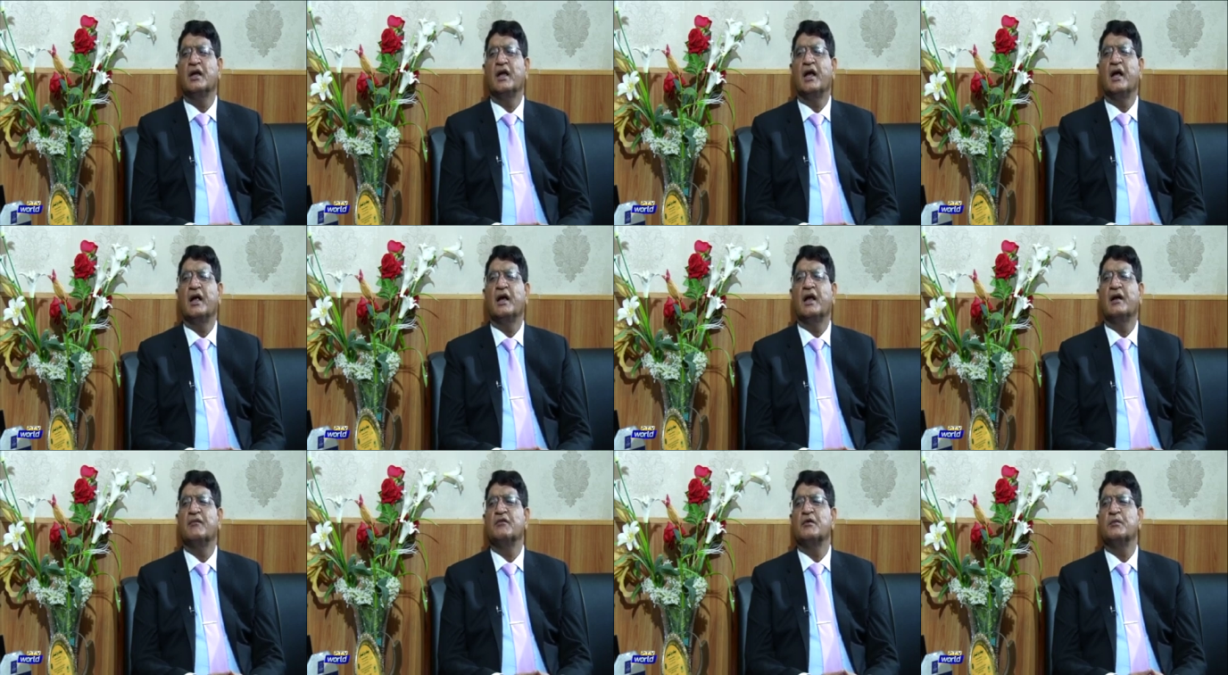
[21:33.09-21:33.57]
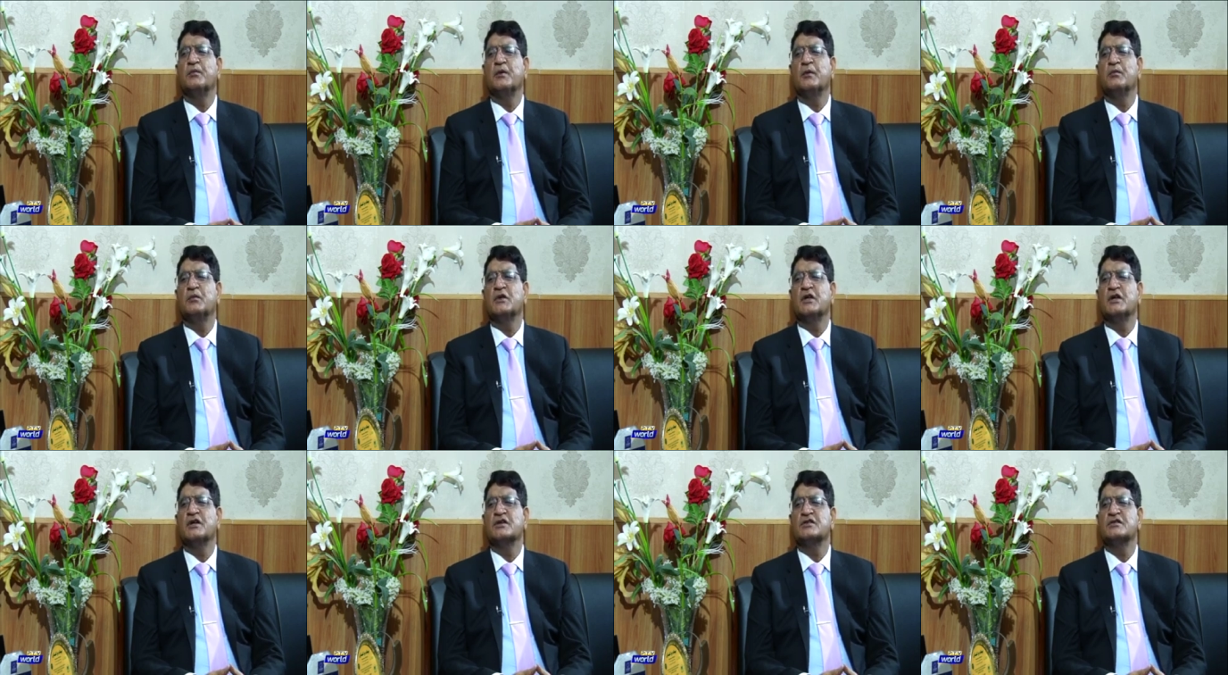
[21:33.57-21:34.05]
and our
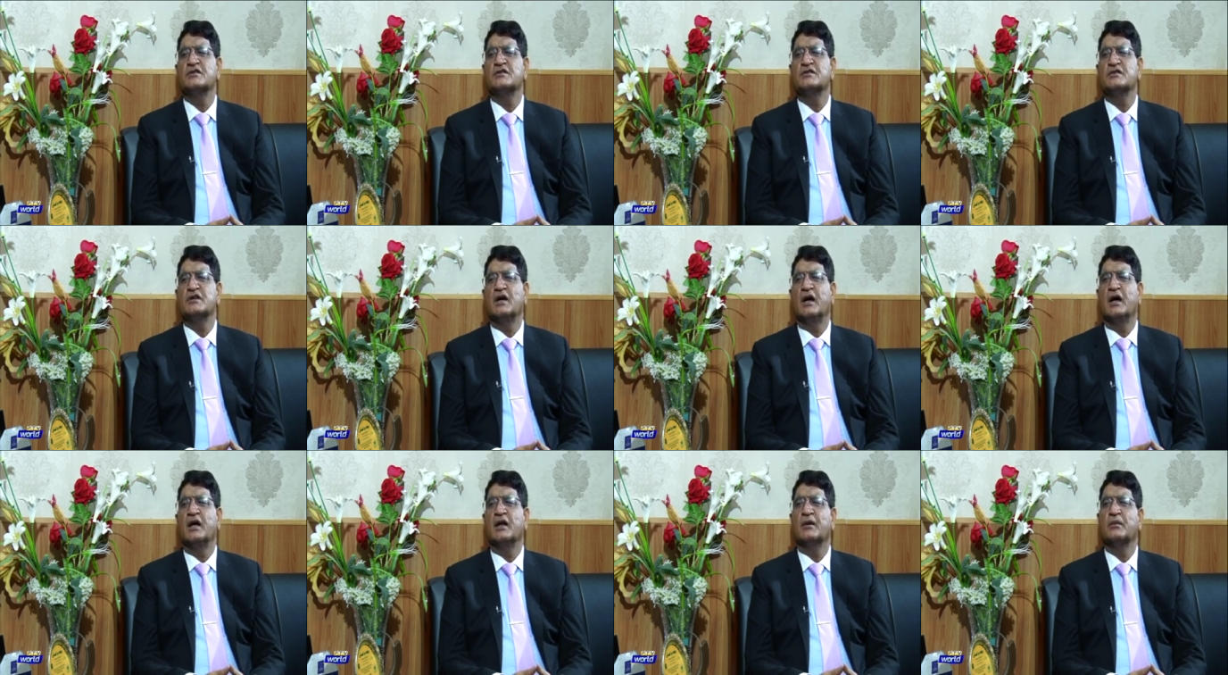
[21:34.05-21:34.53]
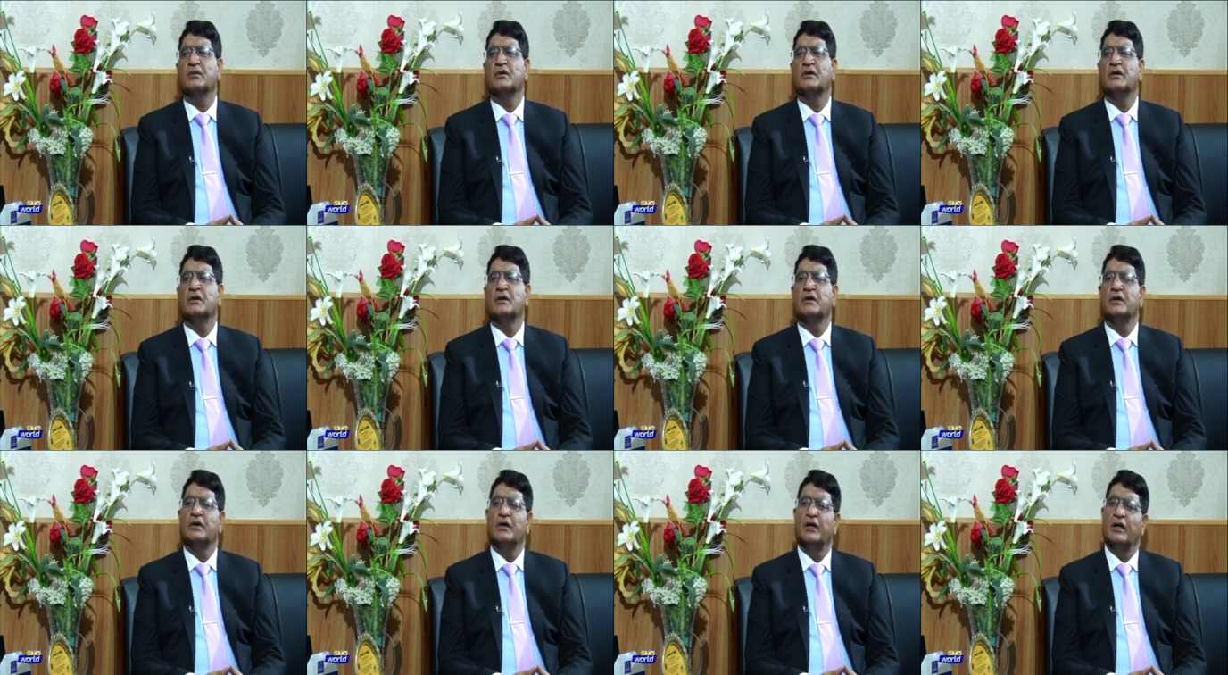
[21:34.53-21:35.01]
publications are
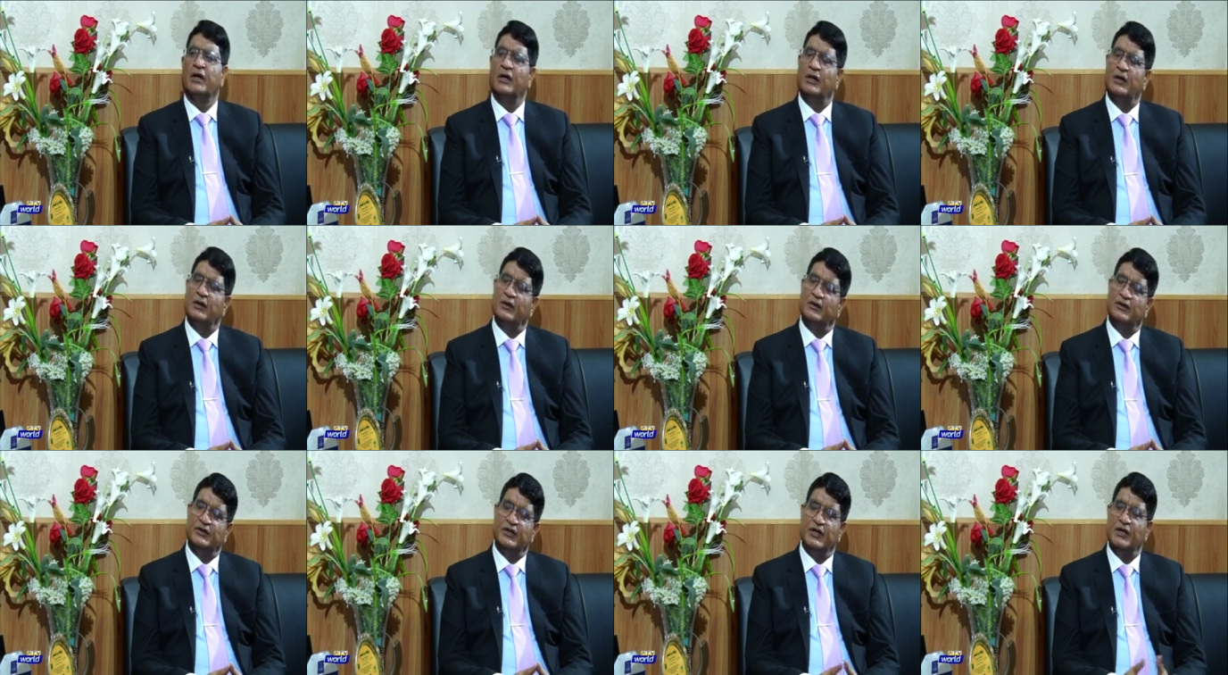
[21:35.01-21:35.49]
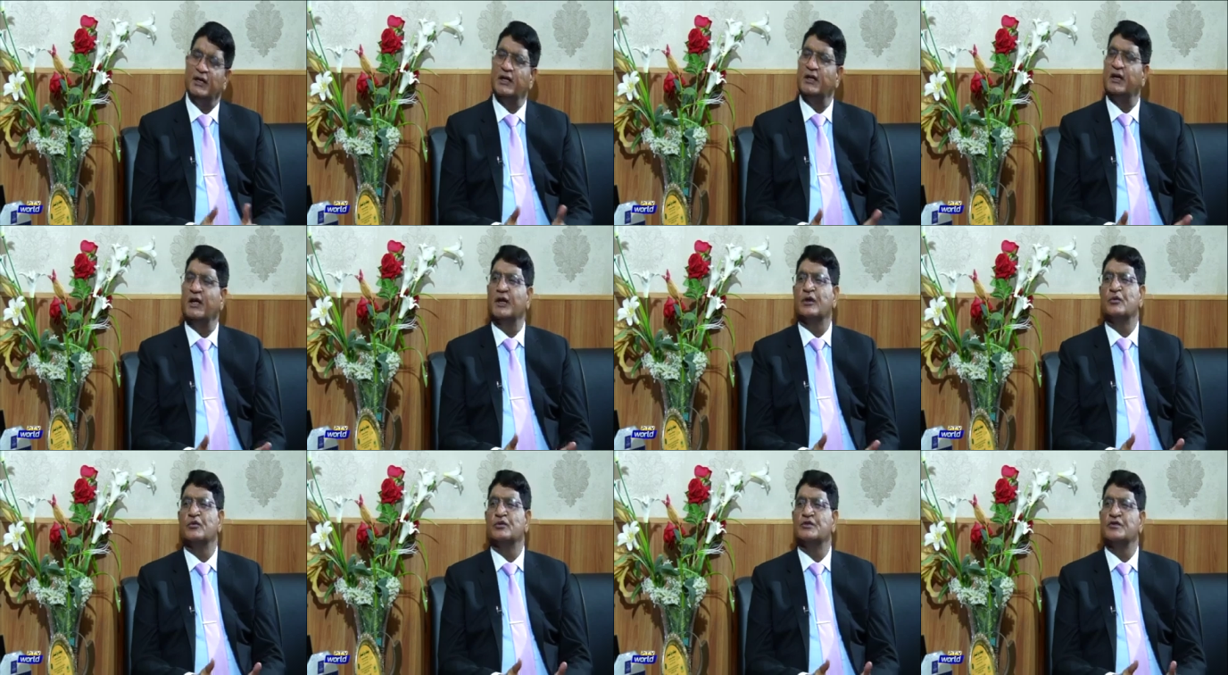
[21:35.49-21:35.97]
in 3
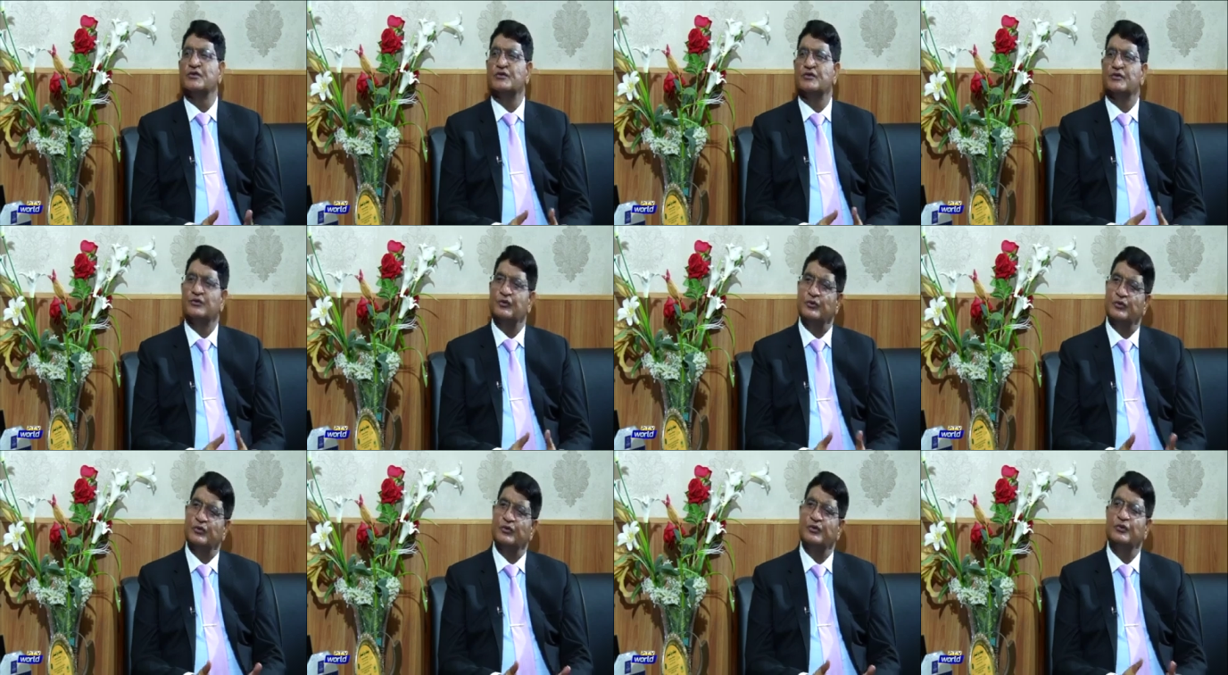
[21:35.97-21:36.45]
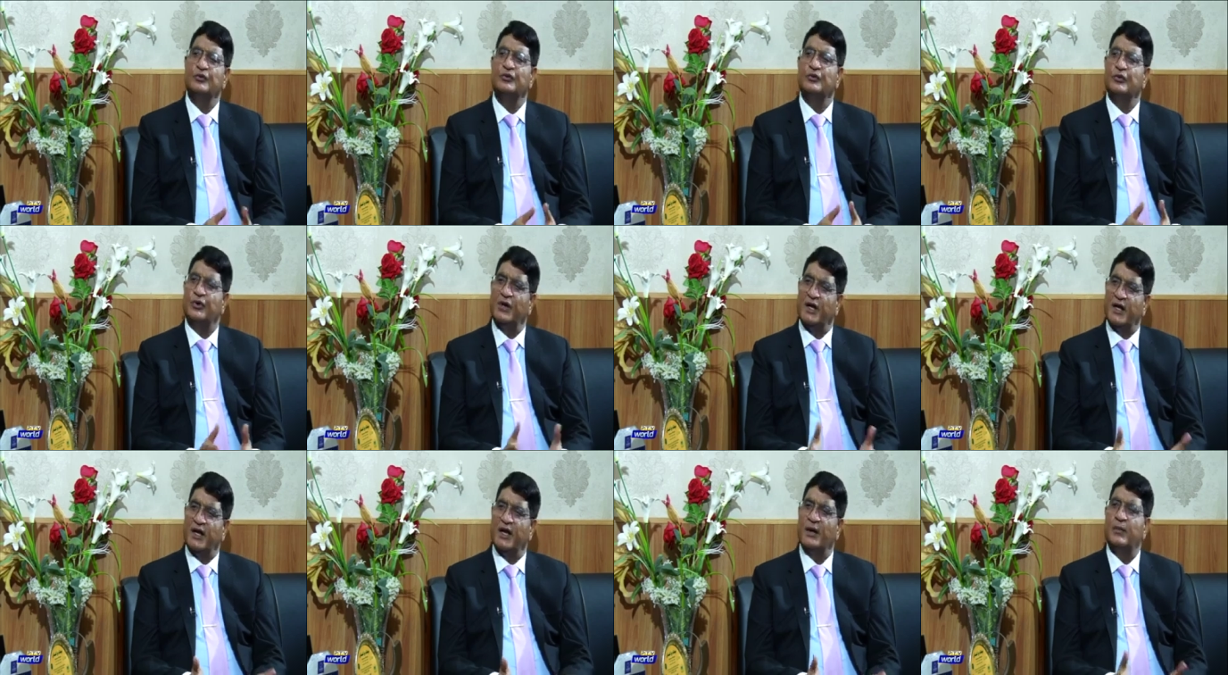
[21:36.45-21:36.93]
languages: Urdu,
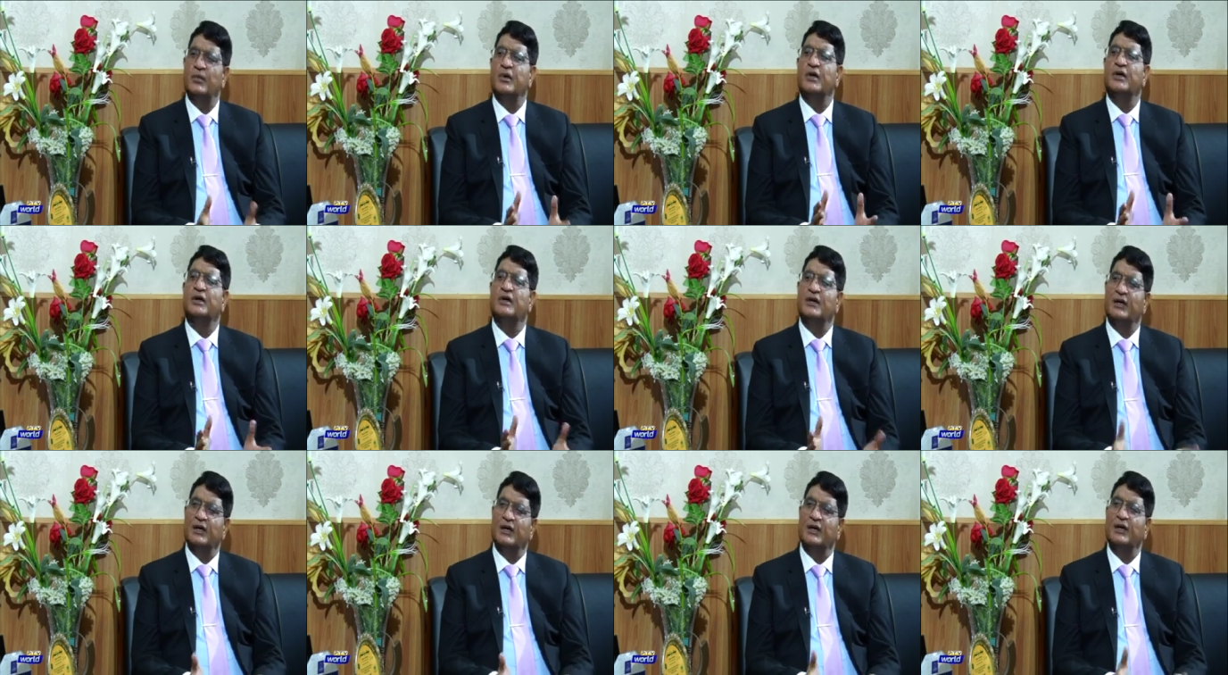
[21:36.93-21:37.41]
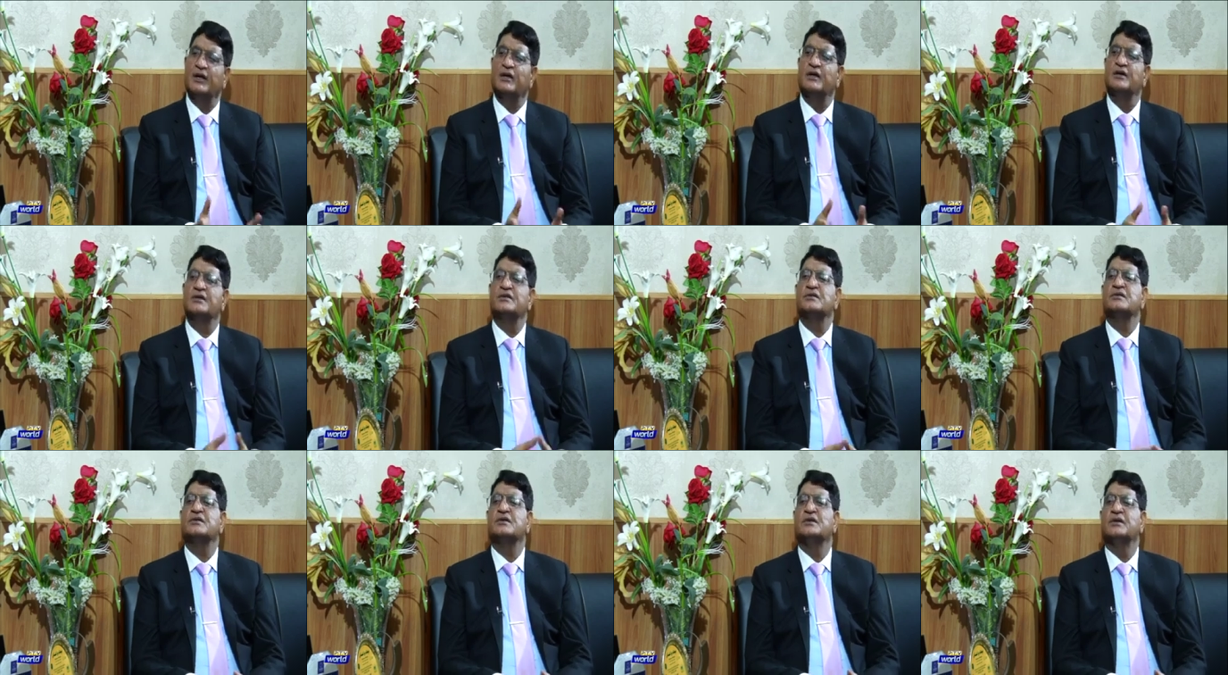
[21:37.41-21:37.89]
Arabic,
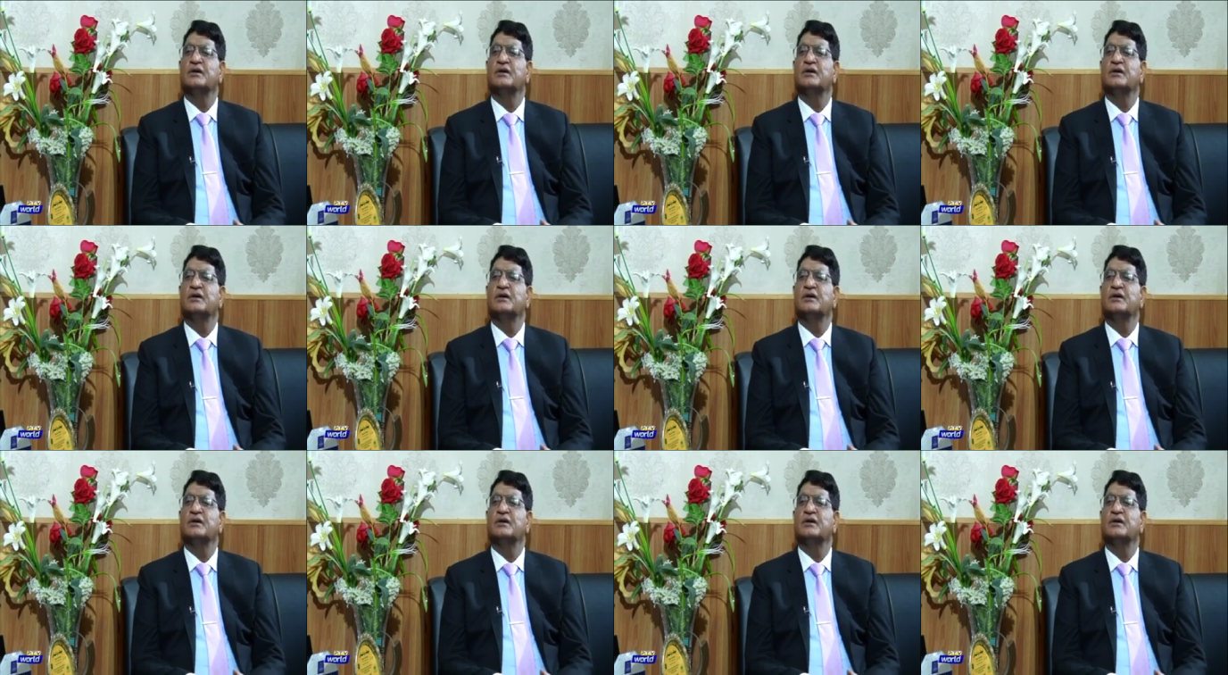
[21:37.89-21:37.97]
English,